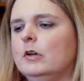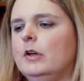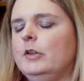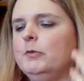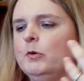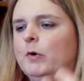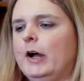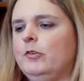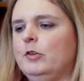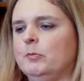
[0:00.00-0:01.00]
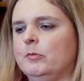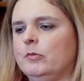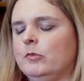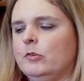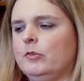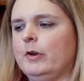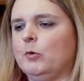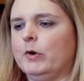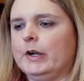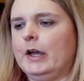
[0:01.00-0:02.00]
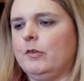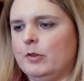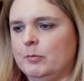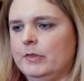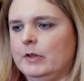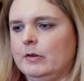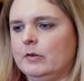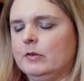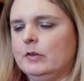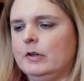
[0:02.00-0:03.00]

and you would watch him try to work out something.